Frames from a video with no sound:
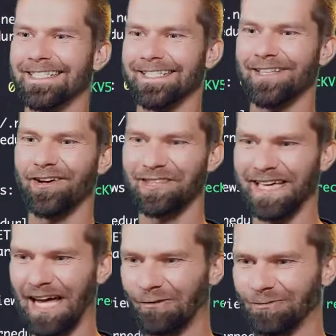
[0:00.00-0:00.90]
not
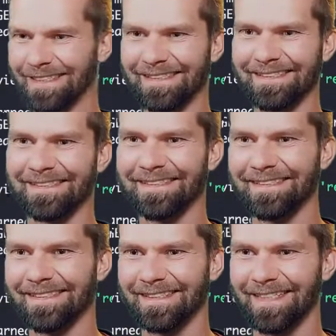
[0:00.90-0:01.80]
count.
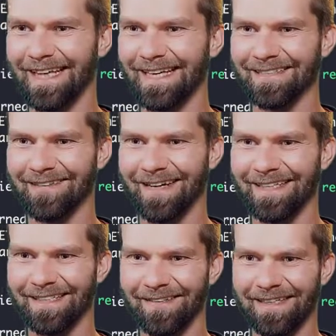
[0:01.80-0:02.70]
That is
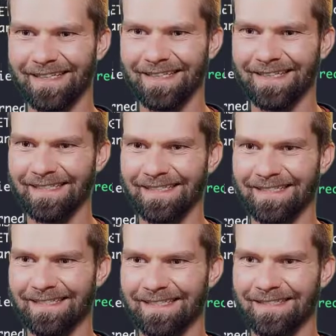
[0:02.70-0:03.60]
great.
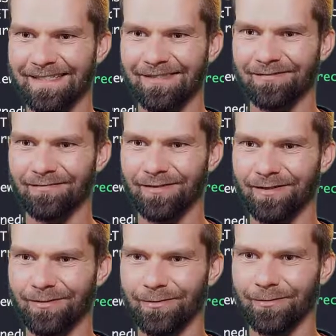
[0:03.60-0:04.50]
Stats
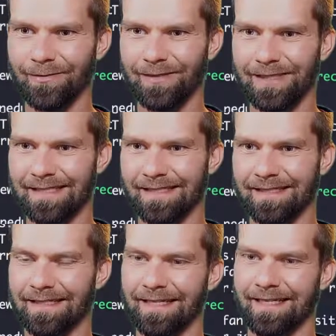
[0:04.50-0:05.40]
views.
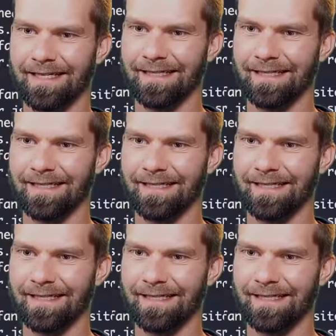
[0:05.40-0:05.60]
Here